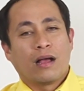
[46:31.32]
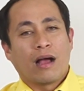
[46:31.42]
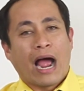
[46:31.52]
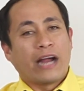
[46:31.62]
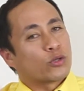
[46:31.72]

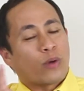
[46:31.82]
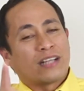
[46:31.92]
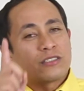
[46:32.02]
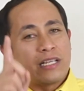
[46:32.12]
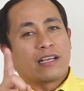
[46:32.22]
Are you
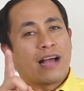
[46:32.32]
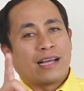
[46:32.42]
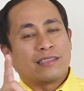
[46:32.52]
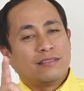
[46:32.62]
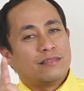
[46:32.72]
trusting
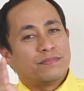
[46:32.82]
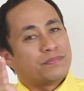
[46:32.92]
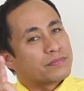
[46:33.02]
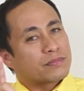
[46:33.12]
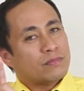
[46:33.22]
God
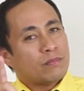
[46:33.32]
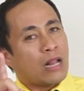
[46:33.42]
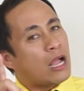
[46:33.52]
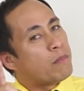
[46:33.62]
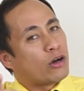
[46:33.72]

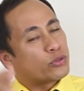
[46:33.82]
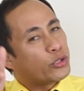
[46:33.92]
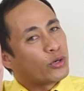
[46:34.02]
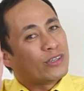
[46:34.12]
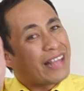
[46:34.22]
about
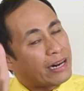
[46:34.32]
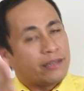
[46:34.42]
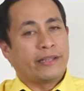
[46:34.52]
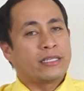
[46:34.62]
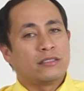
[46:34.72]
your
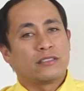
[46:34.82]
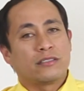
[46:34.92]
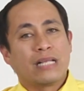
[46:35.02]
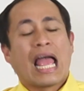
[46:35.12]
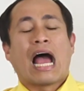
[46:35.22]
daily needs?
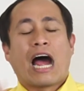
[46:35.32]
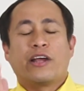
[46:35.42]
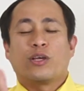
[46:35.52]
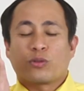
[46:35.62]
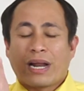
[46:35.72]
Are
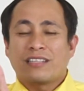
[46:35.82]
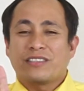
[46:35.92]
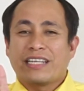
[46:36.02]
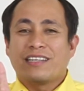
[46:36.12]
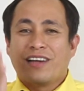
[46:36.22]
you
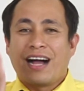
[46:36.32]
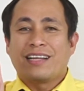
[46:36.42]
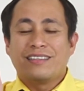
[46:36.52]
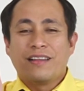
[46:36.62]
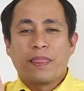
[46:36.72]
trusting
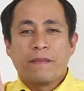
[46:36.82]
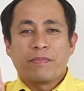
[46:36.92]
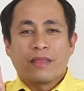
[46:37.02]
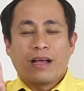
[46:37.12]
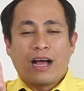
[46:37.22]
God
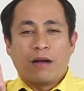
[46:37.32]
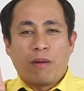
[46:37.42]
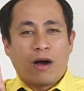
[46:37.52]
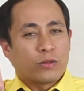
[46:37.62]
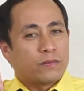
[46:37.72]

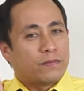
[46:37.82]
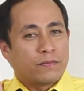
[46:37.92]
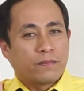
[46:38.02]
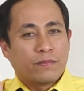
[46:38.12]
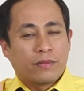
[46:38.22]
about
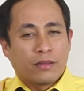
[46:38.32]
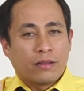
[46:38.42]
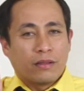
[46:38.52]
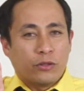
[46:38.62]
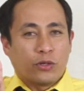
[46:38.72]

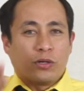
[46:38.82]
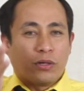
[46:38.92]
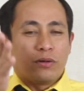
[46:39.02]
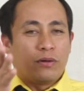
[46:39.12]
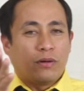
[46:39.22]

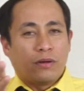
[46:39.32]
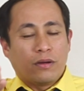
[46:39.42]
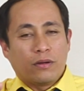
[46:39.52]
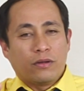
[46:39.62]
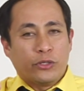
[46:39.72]
your
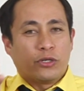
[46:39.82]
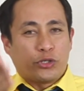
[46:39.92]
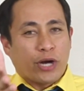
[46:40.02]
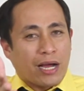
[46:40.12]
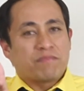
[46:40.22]

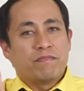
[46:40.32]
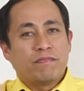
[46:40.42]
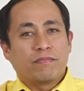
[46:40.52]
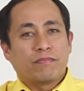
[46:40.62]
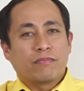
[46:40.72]
job,
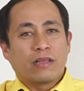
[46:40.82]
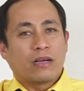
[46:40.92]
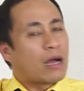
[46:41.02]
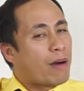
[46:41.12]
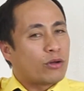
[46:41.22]

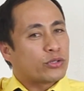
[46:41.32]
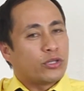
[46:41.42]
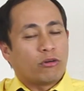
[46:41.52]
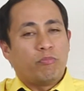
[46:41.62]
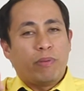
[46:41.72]
about
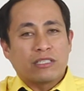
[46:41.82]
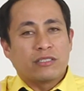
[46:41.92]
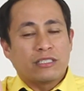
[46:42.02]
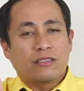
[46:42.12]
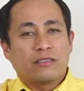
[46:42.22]
your
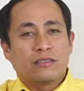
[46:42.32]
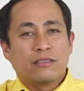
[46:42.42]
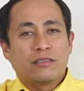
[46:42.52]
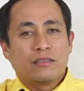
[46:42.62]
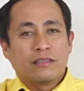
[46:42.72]
business?
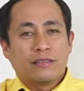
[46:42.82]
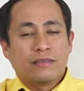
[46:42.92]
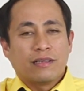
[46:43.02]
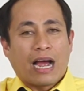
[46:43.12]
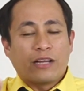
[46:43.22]

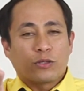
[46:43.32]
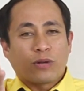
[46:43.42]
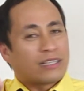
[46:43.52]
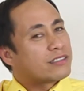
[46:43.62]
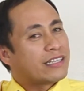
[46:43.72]
Are you
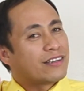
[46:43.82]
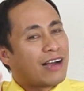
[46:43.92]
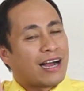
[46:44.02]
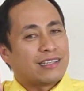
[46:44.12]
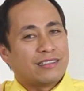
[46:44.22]
trusting
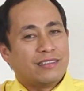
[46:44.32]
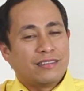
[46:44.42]
God